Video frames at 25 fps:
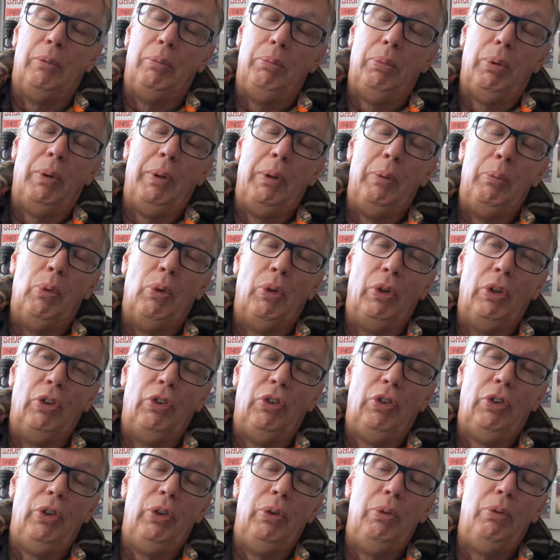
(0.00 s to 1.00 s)
probably more than
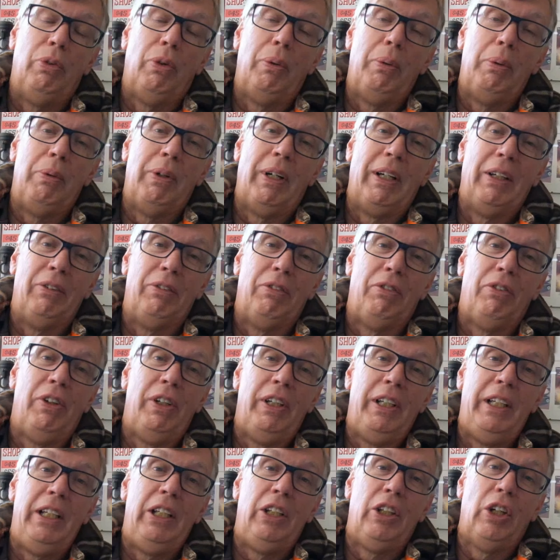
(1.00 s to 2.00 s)
2, probably like
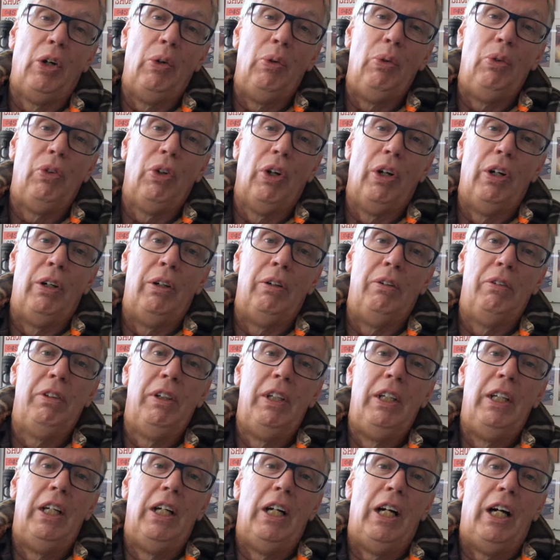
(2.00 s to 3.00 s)
3 coats of
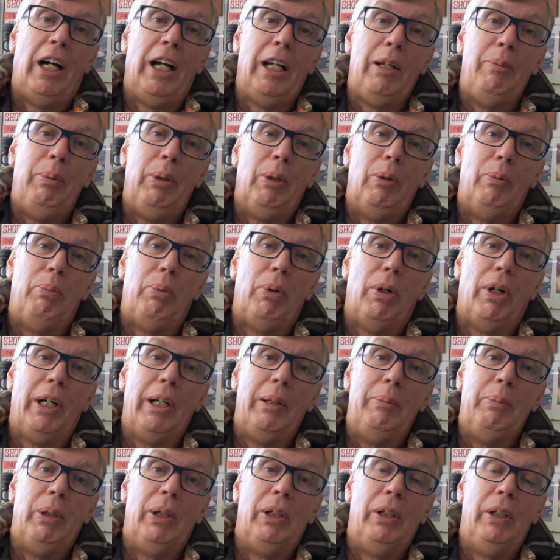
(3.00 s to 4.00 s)
high build
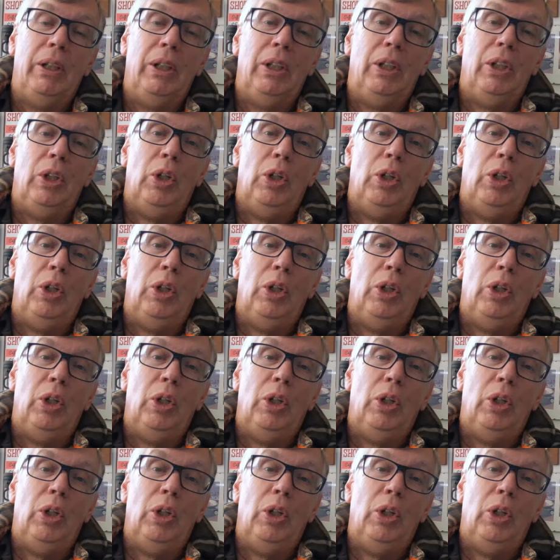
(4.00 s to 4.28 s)
primer,